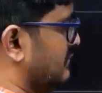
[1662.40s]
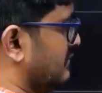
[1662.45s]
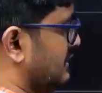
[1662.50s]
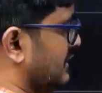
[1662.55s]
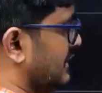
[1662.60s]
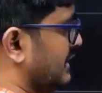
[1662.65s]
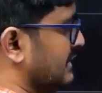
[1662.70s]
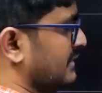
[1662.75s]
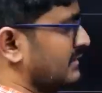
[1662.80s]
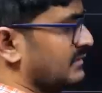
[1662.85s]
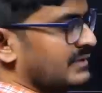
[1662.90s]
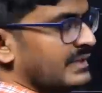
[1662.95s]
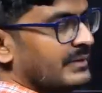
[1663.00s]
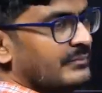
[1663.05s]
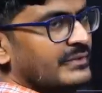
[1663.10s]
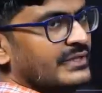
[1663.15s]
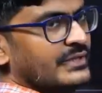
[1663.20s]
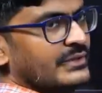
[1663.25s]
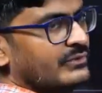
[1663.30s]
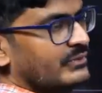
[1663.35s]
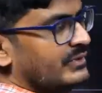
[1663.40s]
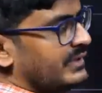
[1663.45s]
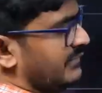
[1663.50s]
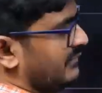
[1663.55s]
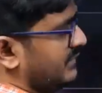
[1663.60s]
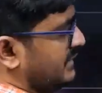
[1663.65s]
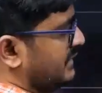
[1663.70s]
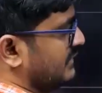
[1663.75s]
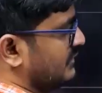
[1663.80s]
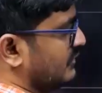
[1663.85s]
that is m into a,
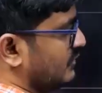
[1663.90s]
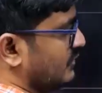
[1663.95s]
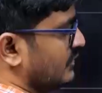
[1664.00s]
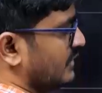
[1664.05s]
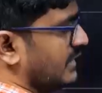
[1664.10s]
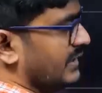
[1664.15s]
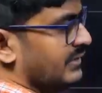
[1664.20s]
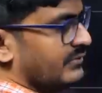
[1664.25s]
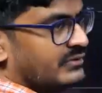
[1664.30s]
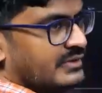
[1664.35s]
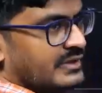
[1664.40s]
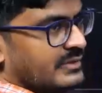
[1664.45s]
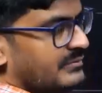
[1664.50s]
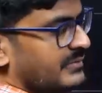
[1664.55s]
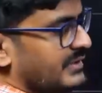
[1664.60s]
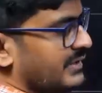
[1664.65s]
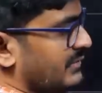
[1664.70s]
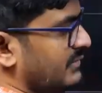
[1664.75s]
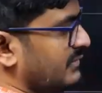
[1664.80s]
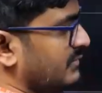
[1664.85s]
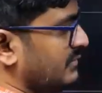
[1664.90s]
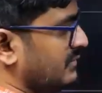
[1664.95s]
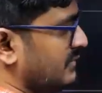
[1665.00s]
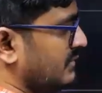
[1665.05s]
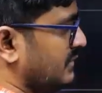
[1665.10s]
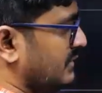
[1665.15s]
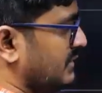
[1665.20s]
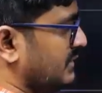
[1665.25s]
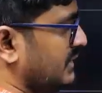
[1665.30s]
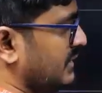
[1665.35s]
which is root 3 into m into
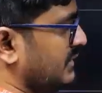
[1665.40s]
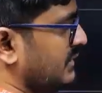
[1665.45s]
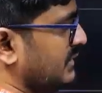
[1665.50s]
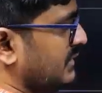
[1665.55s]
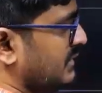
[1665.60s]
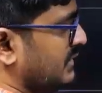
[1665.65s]
g.